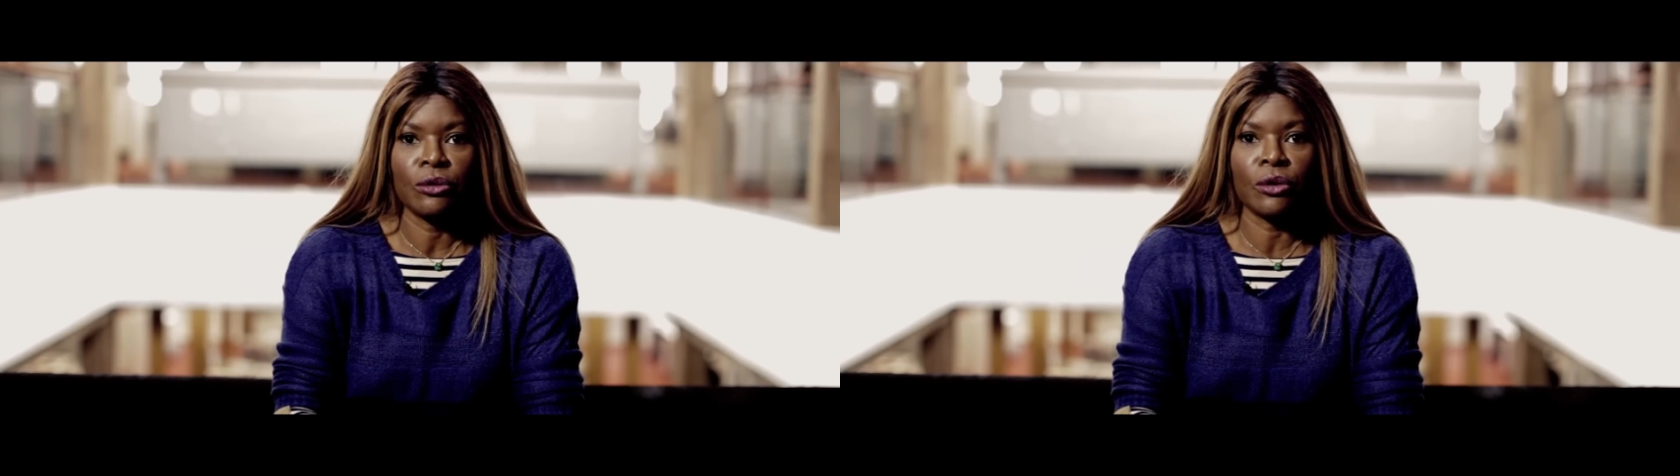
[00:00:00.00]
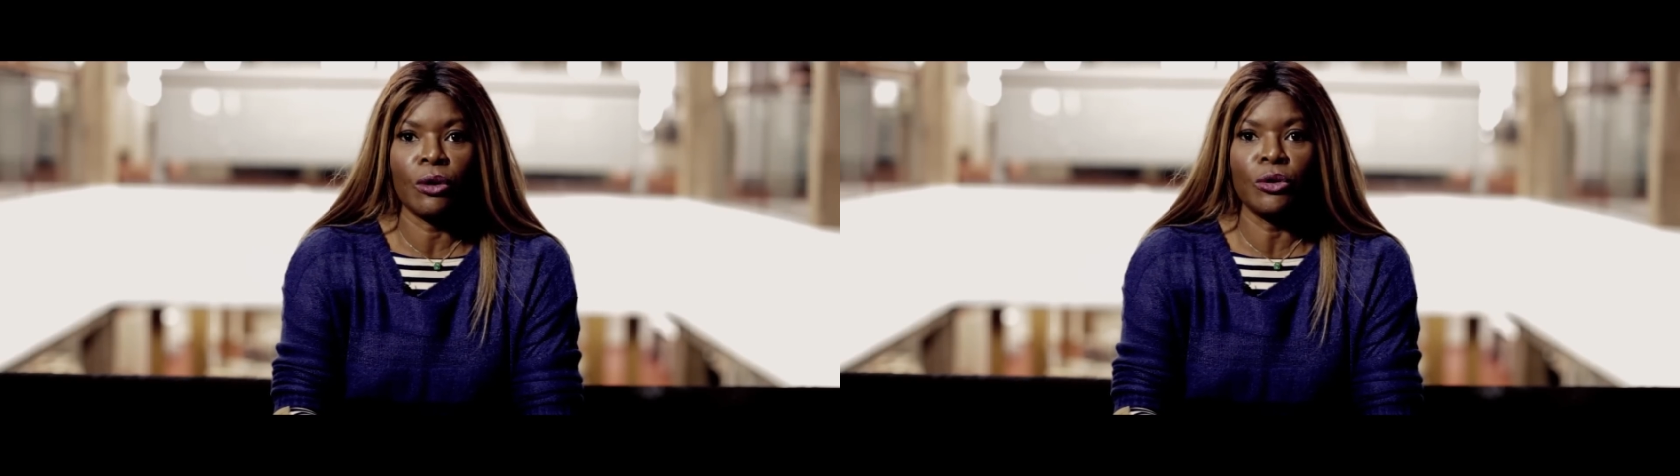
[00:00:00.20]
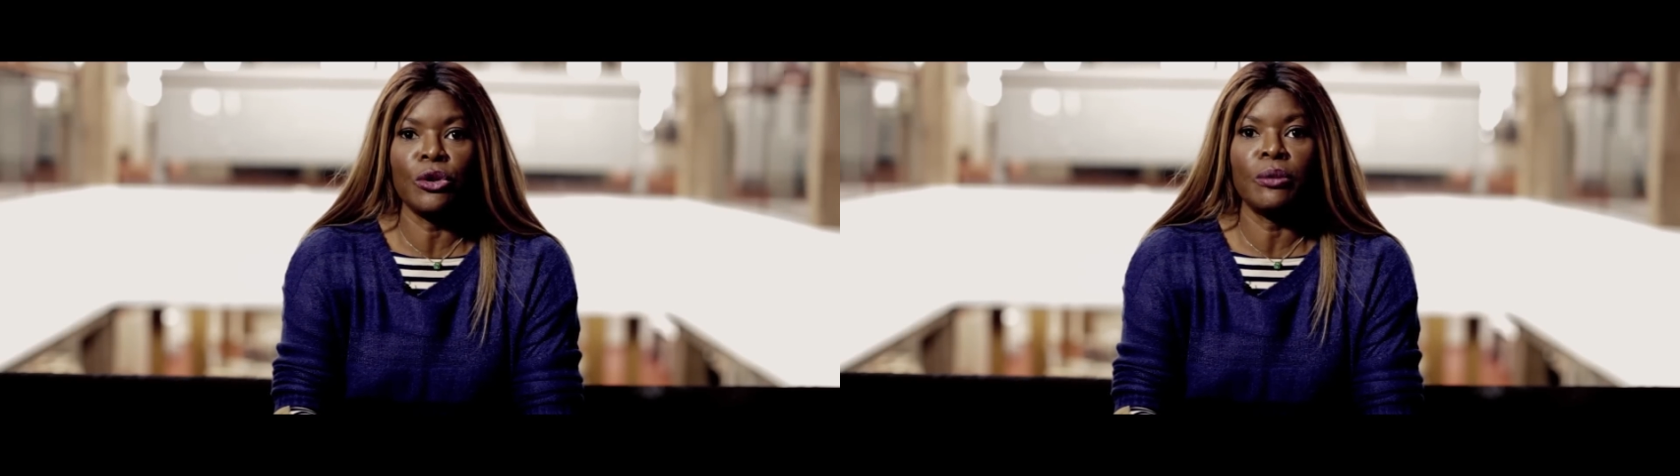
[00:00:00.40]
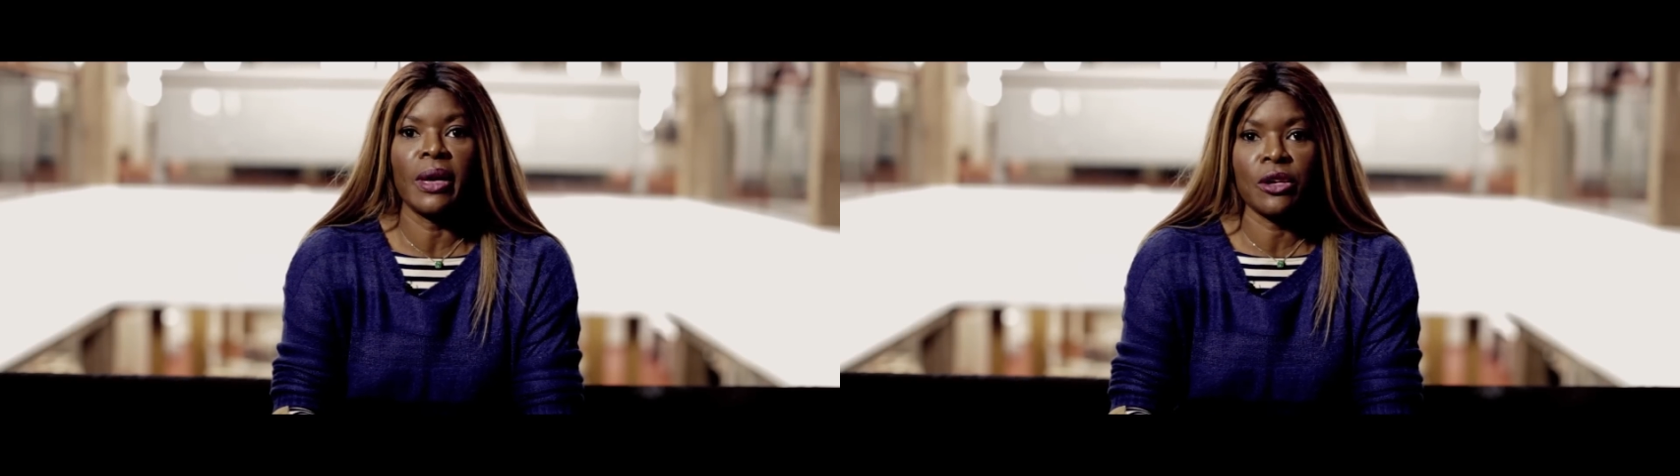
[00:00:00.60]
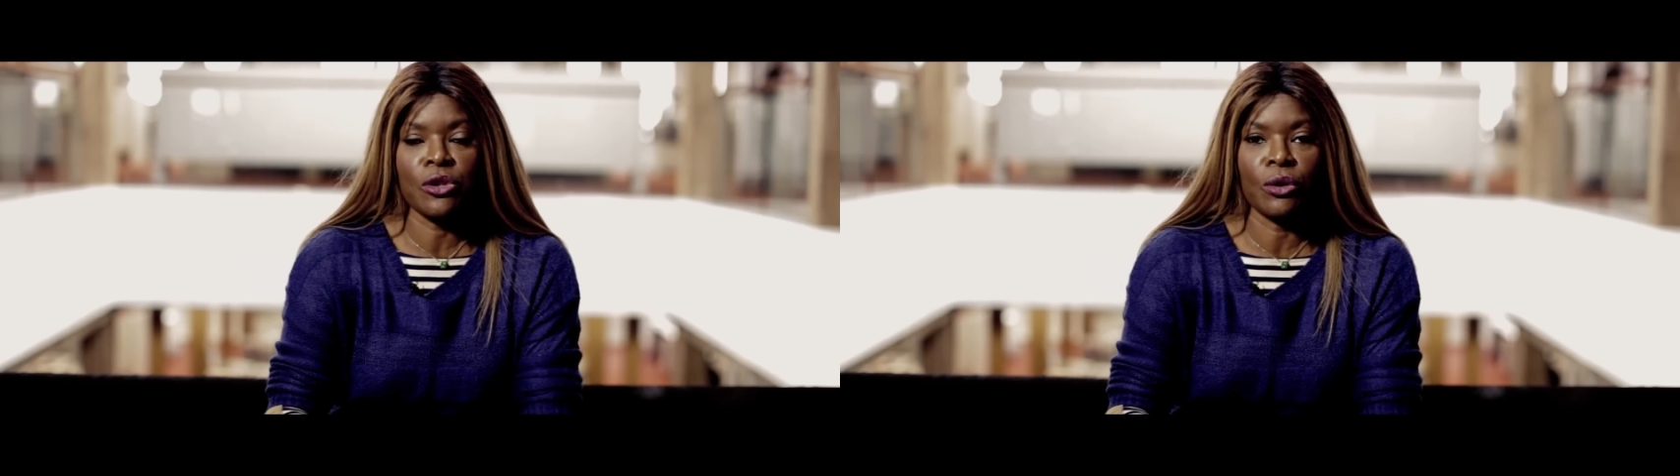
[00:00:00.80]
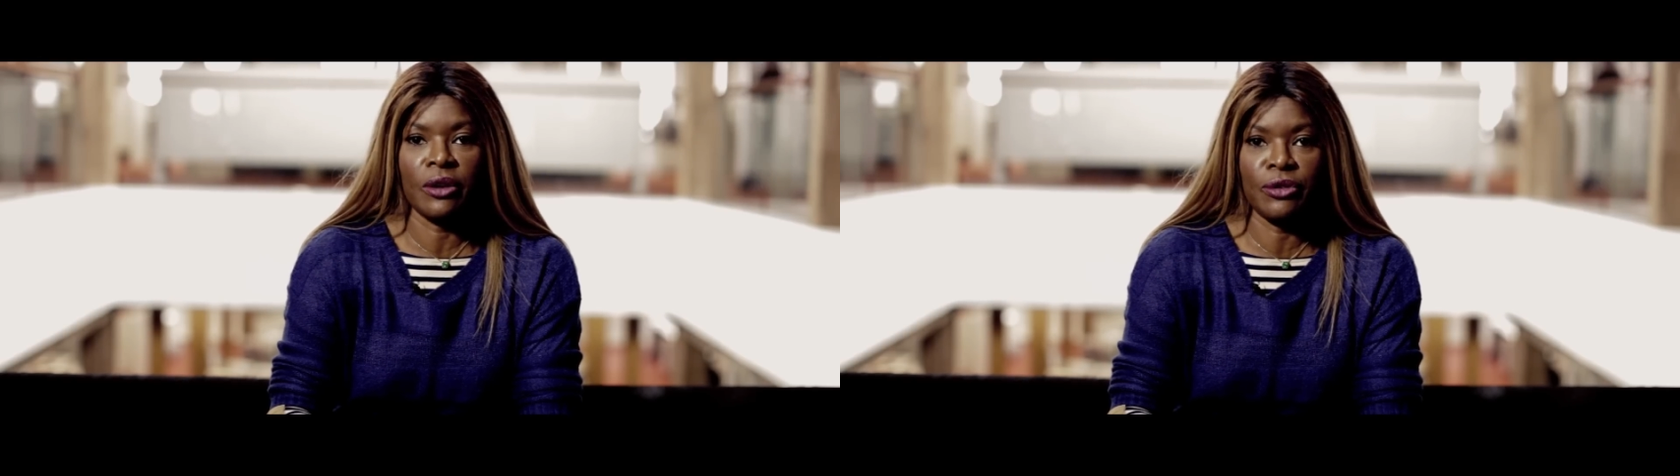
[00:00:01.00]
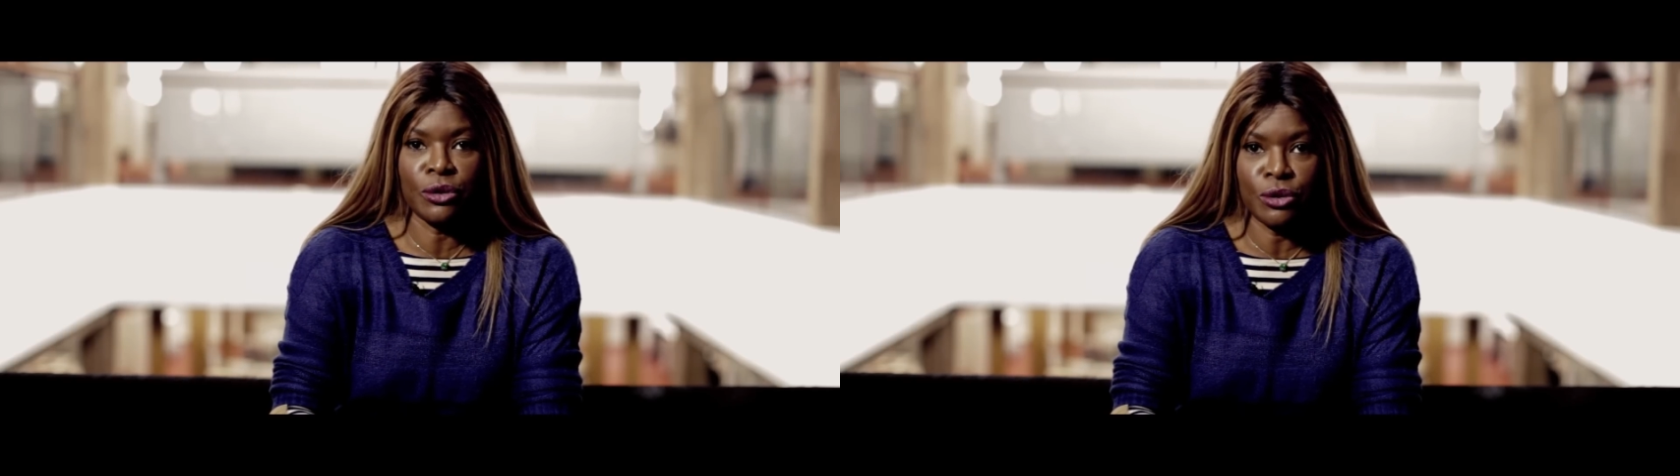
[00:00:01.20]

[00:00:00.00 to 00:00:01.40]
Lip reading: So you make sure if you